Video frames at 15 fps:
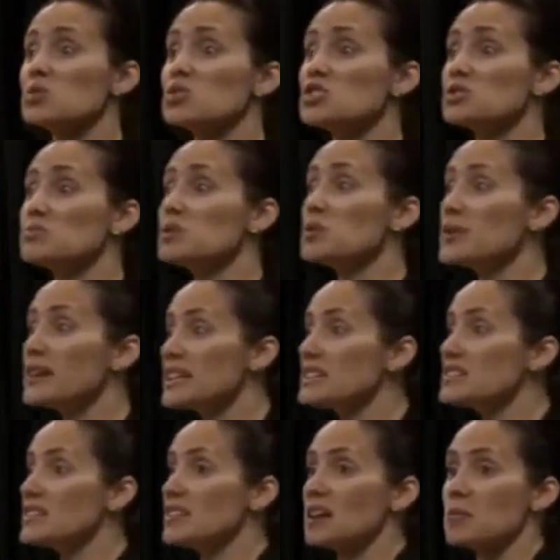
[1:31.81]
Would you be
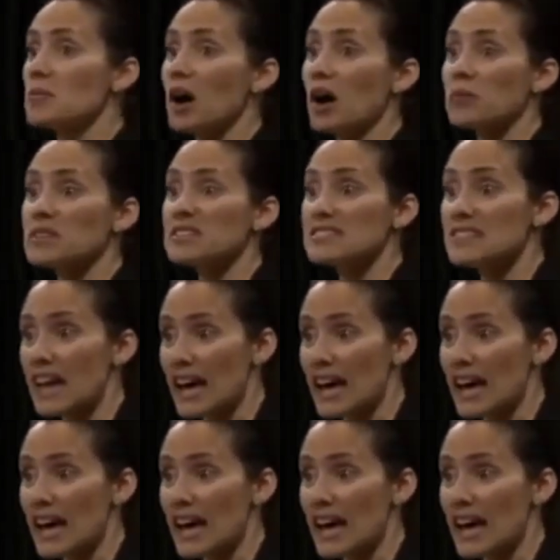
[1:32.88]
willing to let mom and